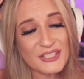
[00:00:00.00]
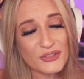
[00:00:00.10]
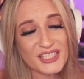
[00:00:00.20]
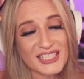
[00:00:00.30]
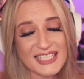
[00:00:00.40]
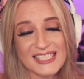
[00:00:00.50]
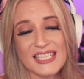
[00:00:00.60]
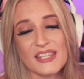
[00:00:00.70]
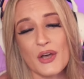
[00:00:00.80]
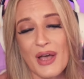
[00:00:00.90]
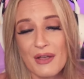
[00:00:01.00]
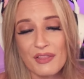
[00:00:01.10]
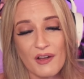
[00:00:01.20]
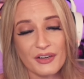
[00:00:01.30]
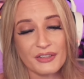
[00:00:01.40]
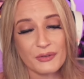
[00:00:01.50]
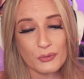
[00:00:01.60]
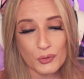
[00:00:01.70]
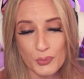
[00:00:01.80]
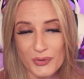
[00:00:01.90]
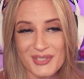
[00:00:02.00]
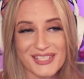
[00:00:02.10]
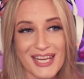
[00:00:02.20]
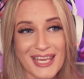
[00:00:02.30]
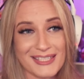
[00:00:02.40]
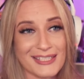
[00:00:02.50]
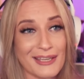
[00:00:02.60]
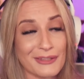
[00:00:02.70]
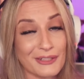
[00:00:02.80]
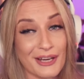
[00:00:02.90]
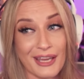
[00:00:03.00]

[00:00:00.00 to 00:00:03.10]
interested to see though how long our little group would be staying together,